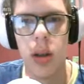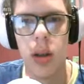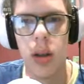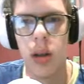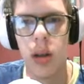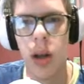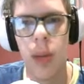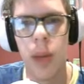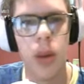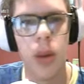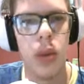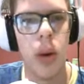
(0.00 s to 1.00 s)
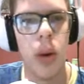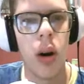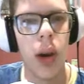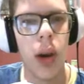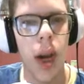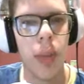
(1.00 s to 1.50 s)
common to all
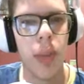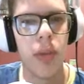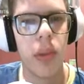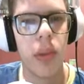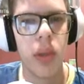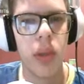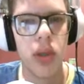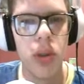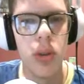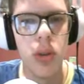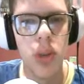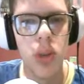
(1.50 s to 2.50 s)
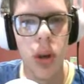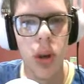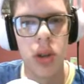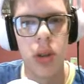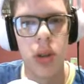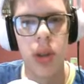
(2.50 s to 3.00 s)
high-performing students while
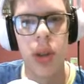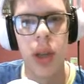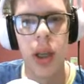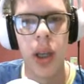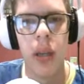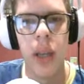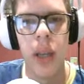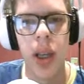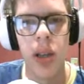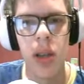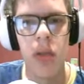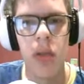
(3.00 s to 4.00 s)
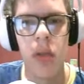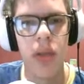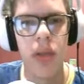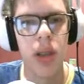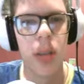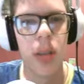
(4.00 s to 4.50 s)
also enjoying intermediate
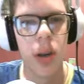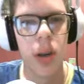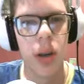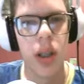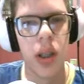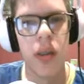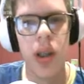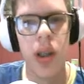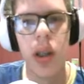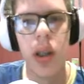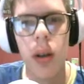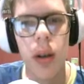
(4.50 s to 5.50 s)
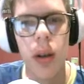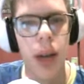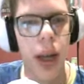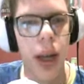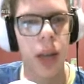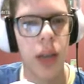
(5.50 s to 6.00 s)
user-friendly productivity
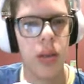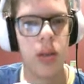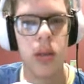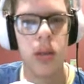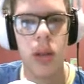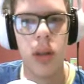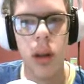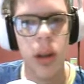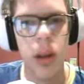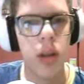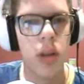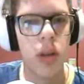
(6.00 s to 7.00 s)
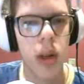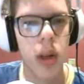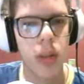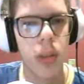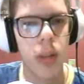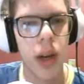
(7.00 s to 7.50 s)
and learning
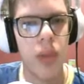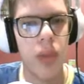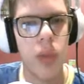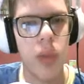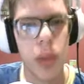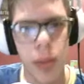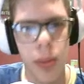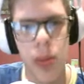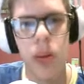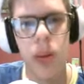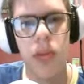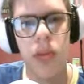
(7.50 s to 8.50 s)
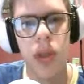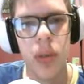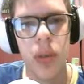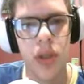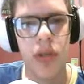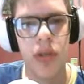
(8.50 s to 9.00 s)
cross-platform computer
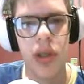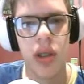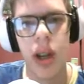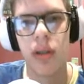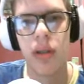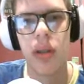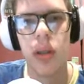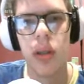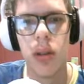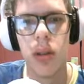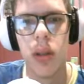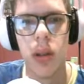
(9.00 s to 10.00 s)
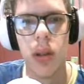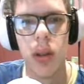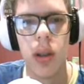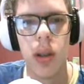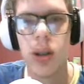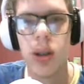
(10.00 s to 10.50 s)
fluency for life.
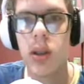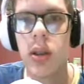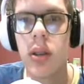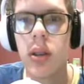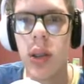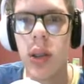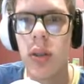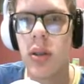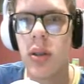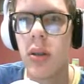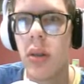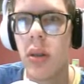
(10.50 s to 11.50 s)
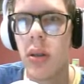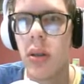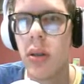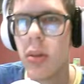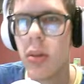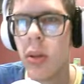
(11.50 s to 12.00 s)
That sounds a
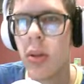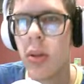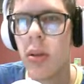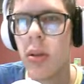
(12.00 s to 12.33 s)
little